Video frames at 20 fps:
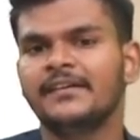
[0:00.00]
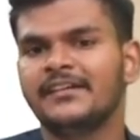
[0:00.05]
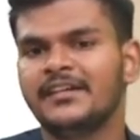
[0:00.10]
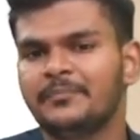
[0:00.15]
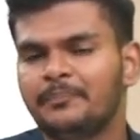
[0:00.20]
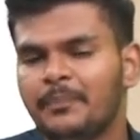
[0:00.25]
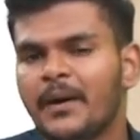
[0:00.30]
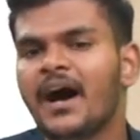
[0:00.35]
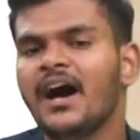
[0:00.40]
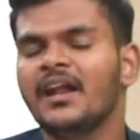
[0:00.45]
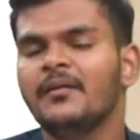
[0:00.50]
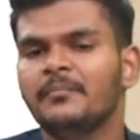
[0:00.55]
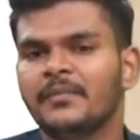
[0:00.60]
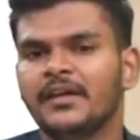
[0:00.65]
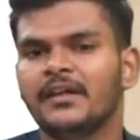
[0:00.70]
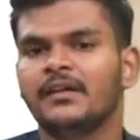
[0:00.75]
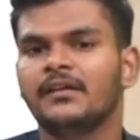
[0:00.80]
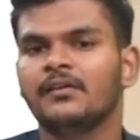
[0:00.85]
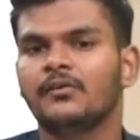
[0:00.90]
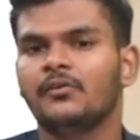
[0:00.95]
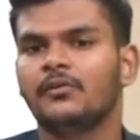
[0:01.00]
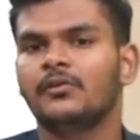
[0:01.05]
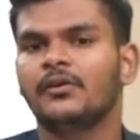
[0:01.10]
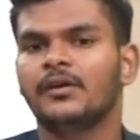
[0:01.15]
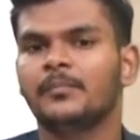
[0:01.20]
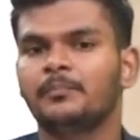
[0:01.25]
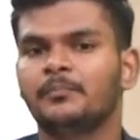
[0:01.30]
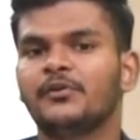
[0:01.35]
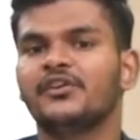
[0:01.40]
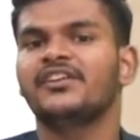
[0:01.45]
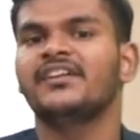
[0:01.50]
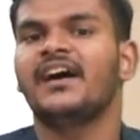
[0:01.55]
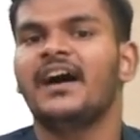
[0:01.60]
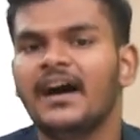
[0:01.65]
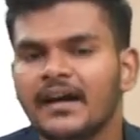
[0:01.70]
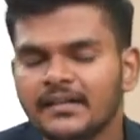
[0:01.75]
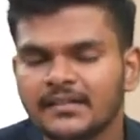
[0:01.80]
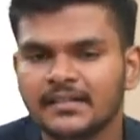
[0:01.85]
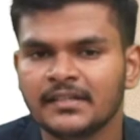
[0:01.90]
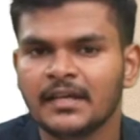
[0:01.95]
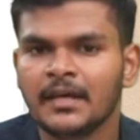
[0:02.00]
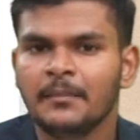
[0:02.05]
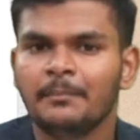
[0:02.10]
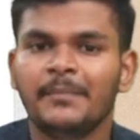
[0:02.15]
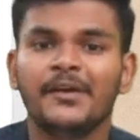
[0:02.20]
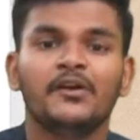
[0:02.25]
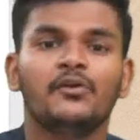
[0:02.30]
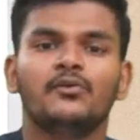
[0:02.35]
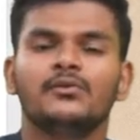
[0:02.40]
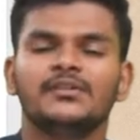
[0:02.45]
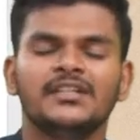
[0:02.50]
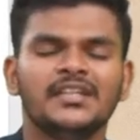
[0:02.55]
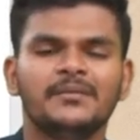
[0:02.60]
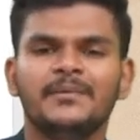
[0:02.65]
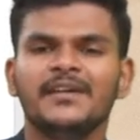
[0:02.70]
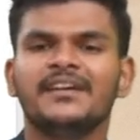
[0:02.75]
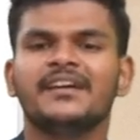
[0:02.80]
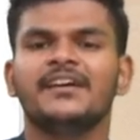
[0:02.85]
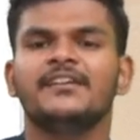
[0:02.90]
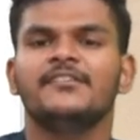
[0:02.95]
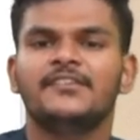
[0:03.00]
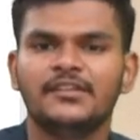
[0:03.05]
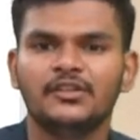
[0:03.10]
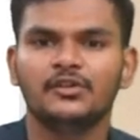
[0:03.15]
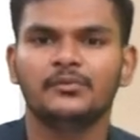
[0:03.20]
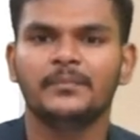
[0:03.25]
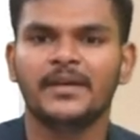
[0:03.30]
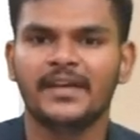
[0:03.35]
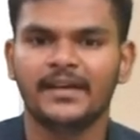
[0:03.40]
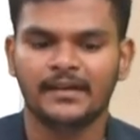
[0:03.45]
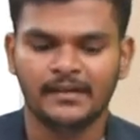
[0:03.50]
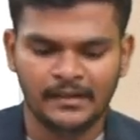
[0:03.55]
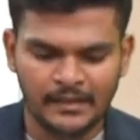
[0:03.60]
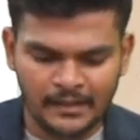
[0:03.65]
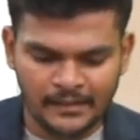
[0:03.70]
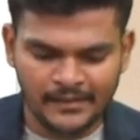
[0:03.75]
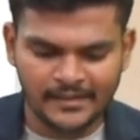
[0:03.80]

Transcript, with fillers: department or product may only be consuming,